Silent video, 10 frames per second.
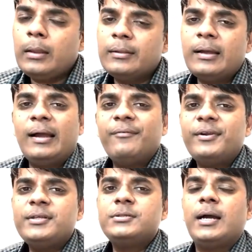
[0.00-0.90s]
the
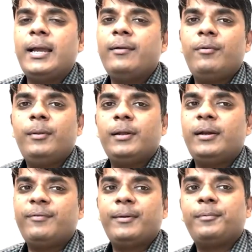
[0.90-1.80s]
average hike will be
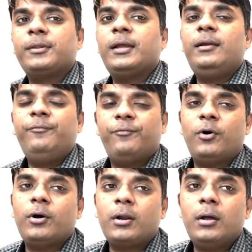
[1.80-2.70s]
35%
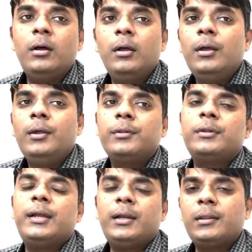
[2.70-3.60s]
for a
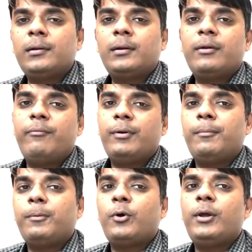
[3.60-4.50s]
state and central government
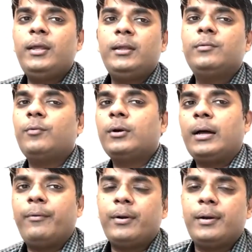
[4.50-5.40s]
employee is what
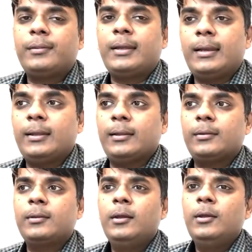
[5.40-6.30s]
our understanding
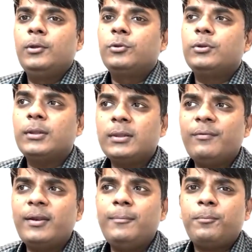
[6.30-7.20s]
is. So this is a
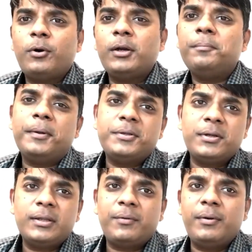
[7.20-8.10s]
very important measure
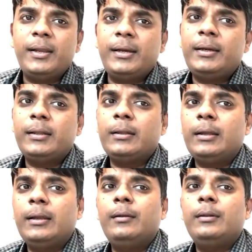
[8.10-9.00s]
that will
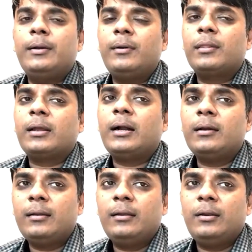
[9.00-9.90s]
that will start